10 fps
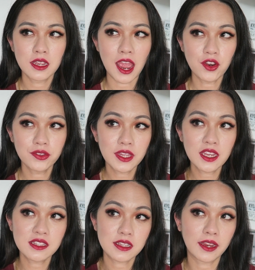I don't
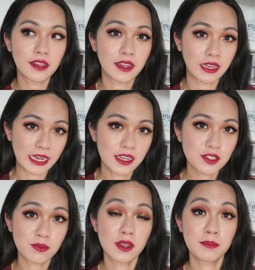think it's like their
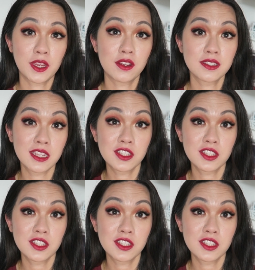latest one because I